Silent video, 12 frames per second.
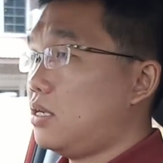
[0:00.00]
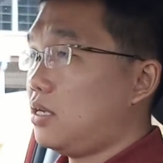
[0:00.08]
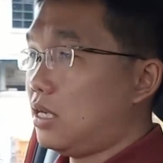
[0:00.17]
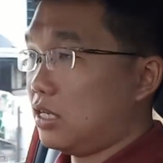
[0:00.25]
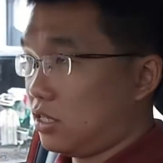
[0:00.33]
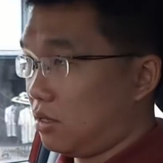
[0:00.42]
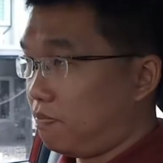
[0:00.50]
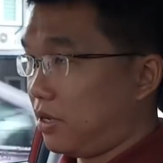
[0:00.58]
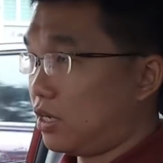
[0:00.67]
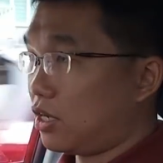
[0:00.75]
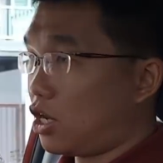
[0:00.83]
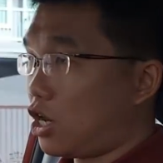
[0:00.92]
is a
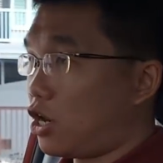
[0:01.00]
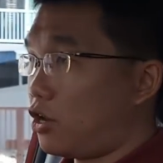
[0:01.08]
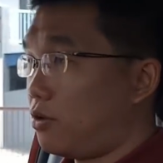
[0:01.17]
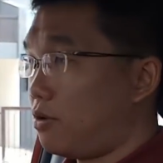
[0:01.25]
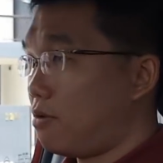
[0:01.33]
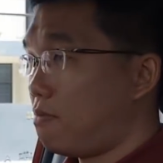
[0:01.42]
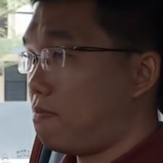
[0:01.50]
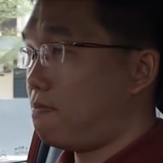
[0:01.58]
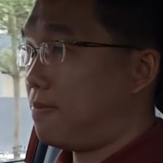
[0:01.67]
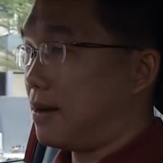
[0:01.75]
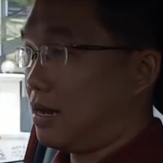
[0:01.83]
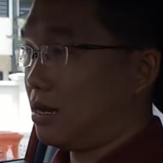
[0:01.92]
bigger car,
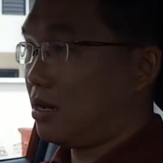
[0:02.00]
but